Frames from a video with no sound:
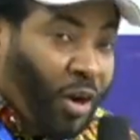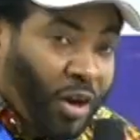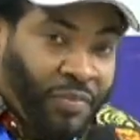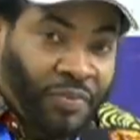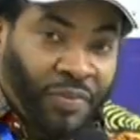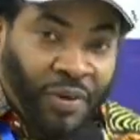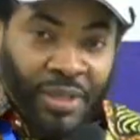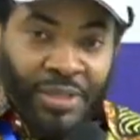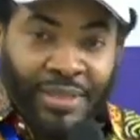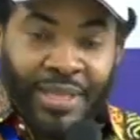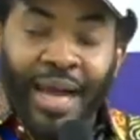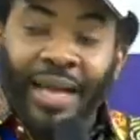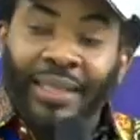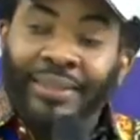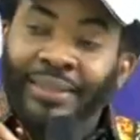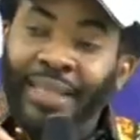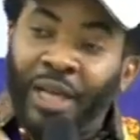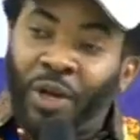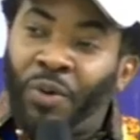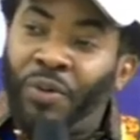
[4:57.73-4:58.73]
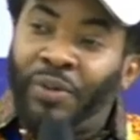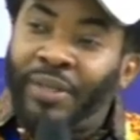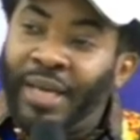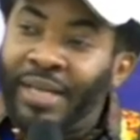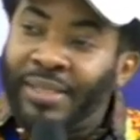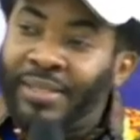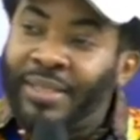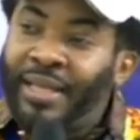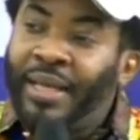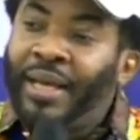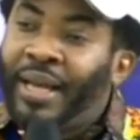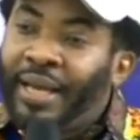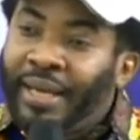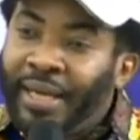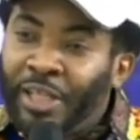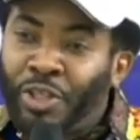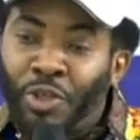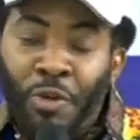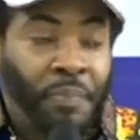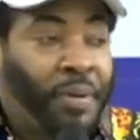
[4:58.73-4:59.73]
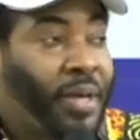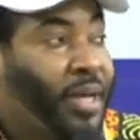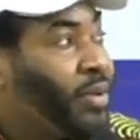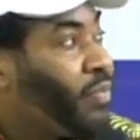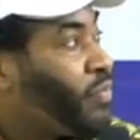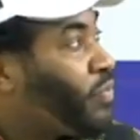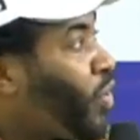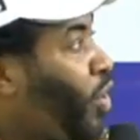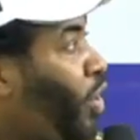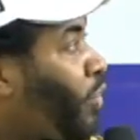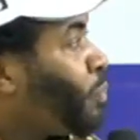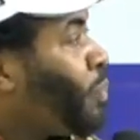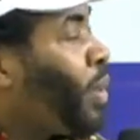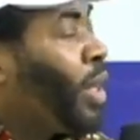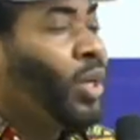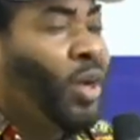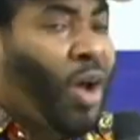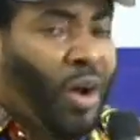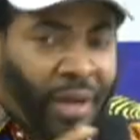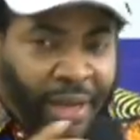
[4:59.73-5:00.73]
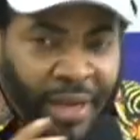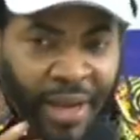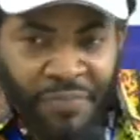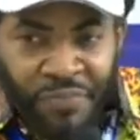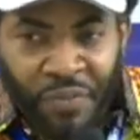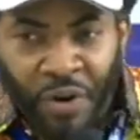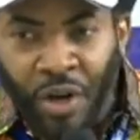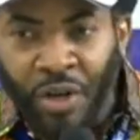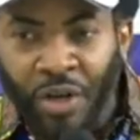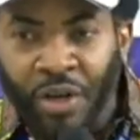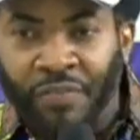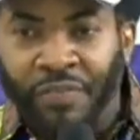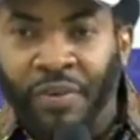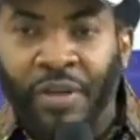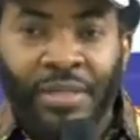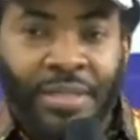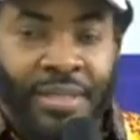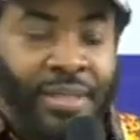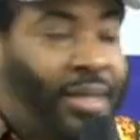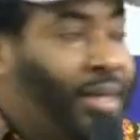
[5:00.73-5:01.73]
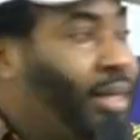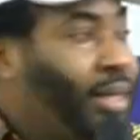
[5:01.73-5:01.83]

of us, as stakeholders, need to be involved. But luckily for all of us,